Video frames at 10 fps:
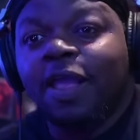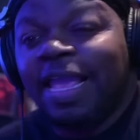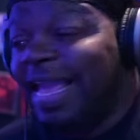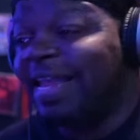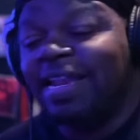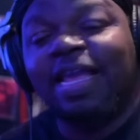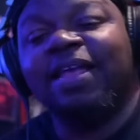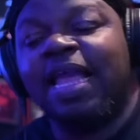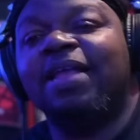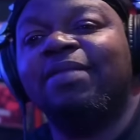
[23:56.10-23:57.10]
And and
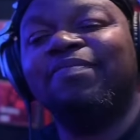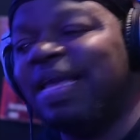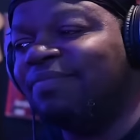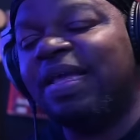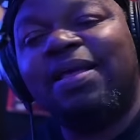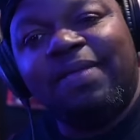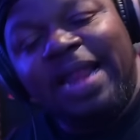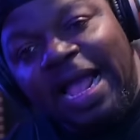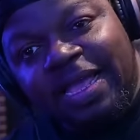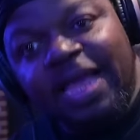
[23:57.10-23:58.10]
and and, and
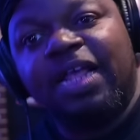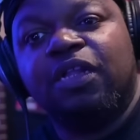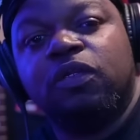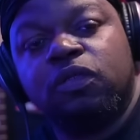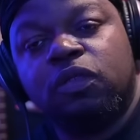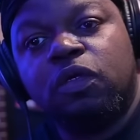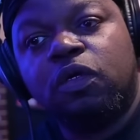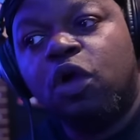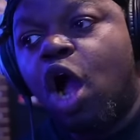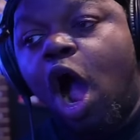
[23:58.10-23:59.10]
I get it.
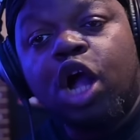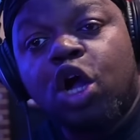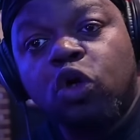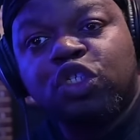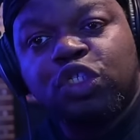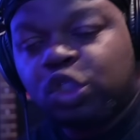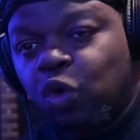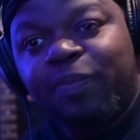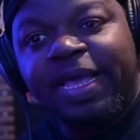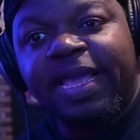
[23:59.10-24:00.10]
Our culture is too
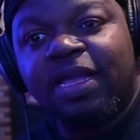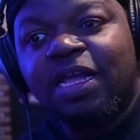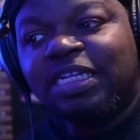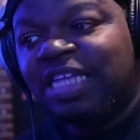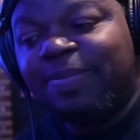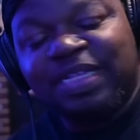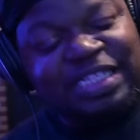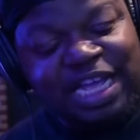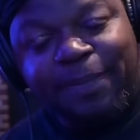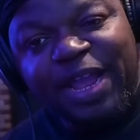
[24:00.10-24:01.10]
big to,
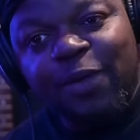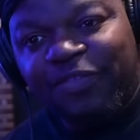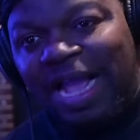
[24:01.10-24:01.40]
to compare with. It.